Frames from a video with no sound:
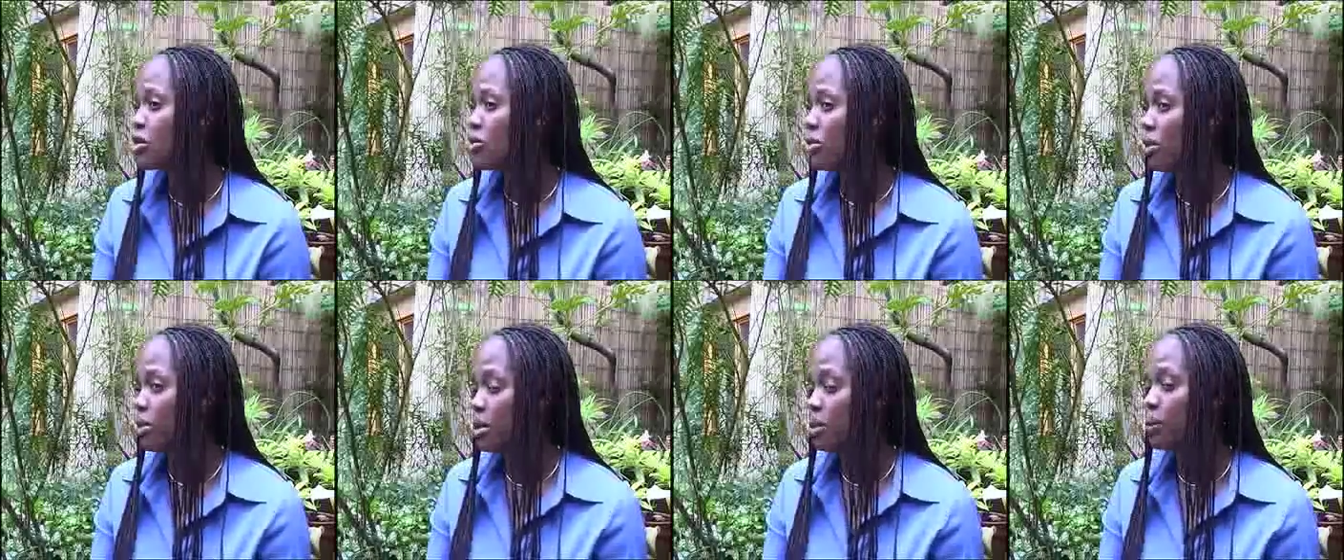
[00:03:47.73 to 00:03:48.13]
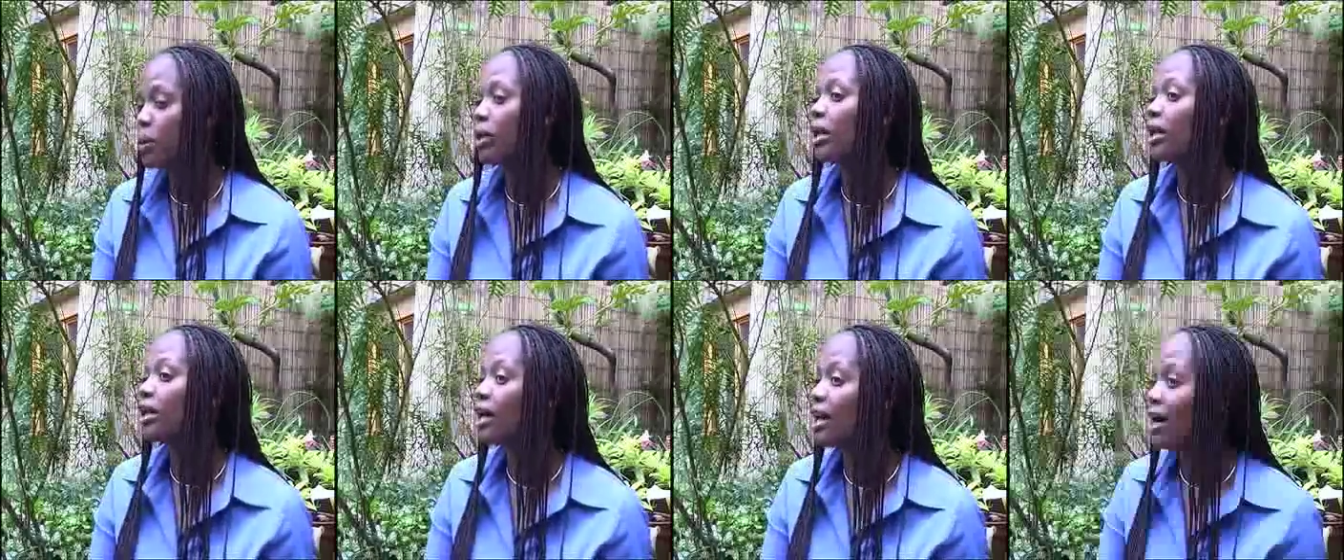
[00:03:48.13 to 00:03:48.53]
where people
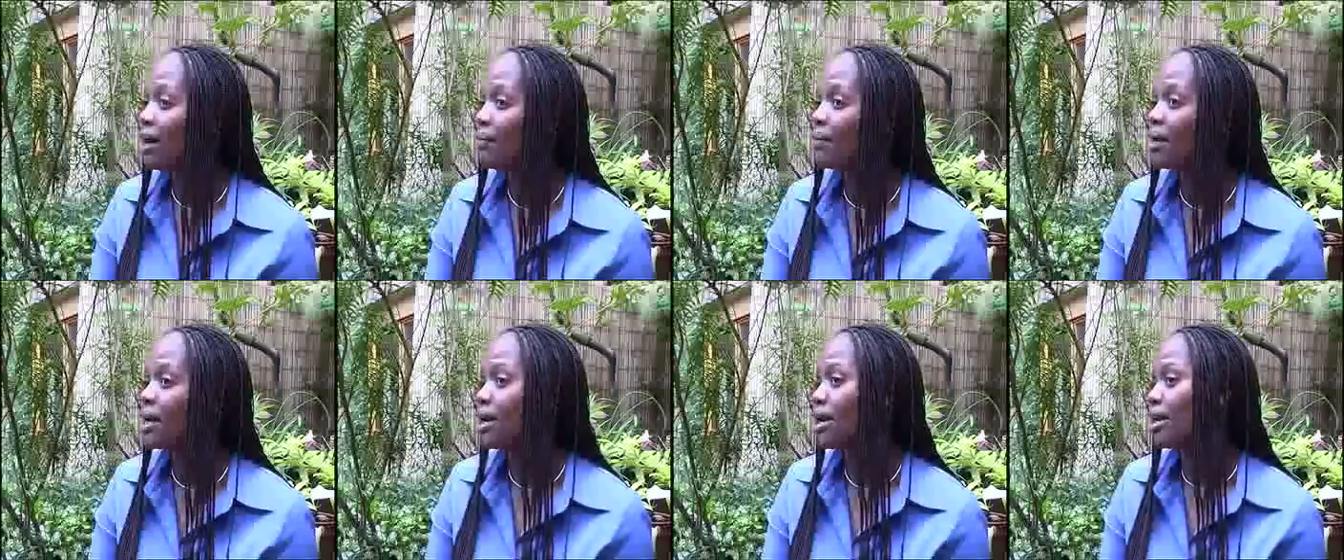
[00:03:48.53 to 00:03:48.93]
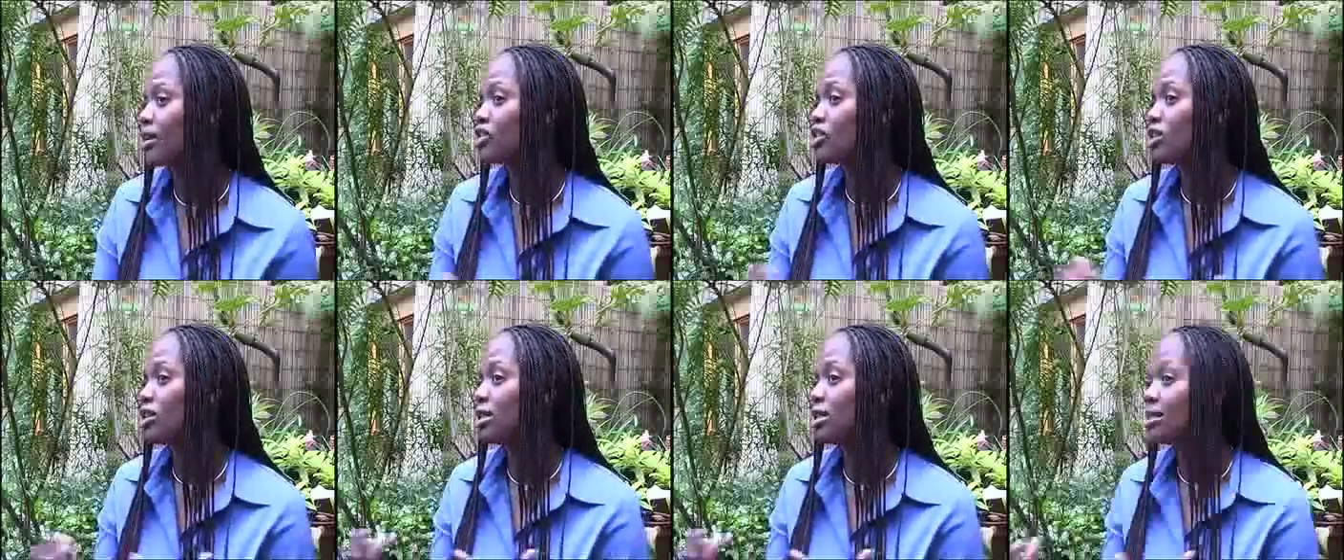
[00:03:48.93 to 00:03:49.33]
can come and
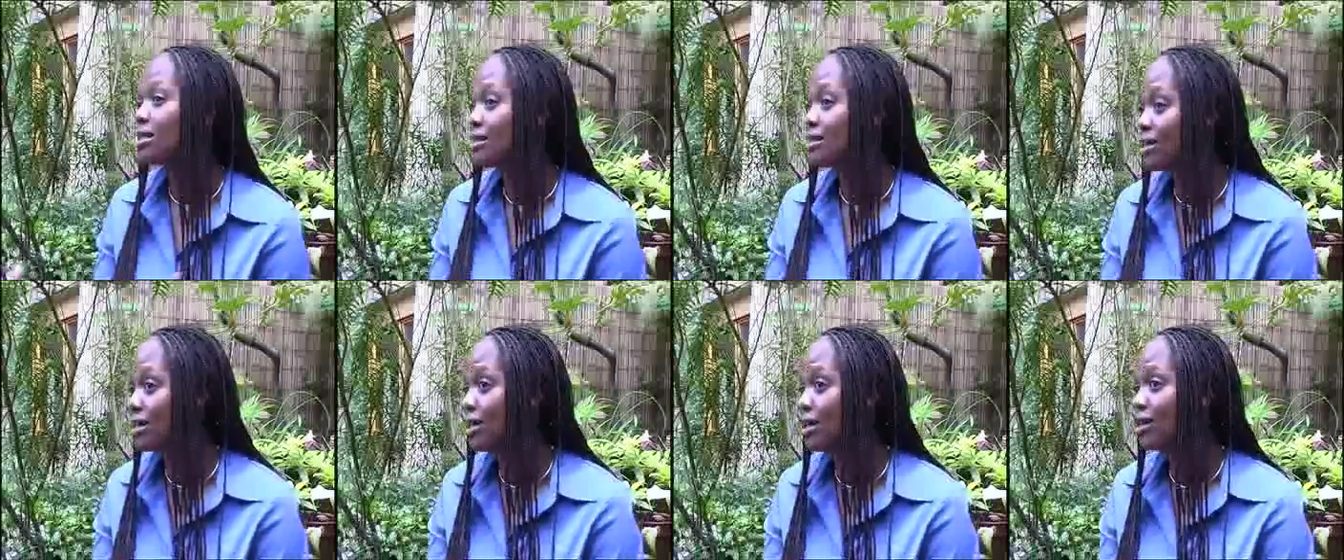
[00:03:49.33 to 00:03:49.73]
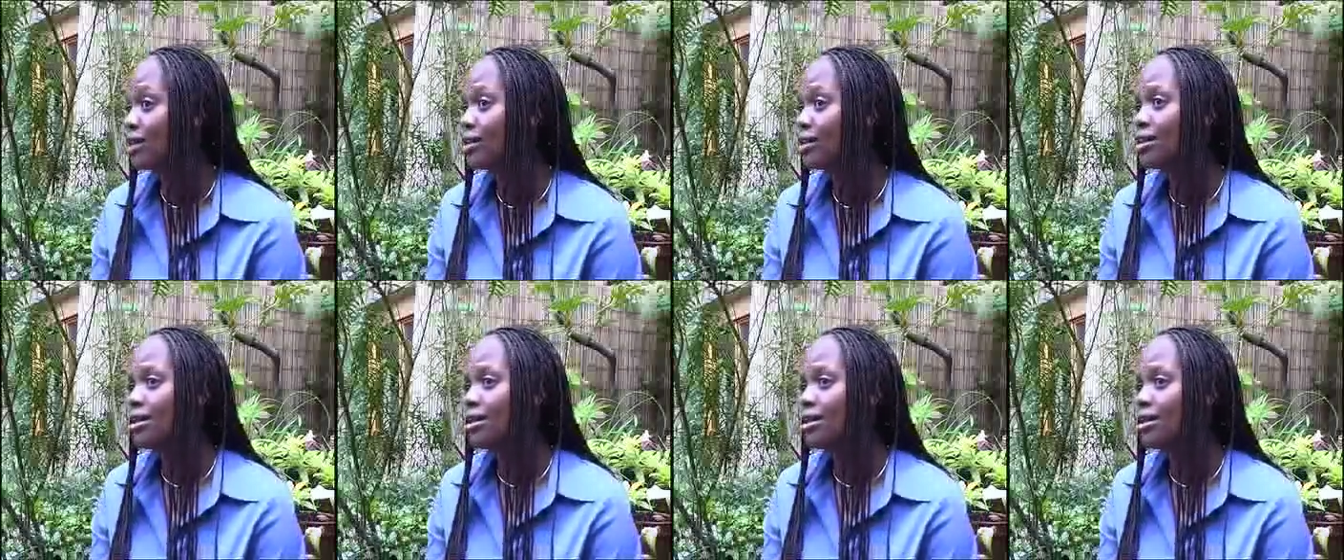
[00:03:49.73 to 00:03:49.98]
actually see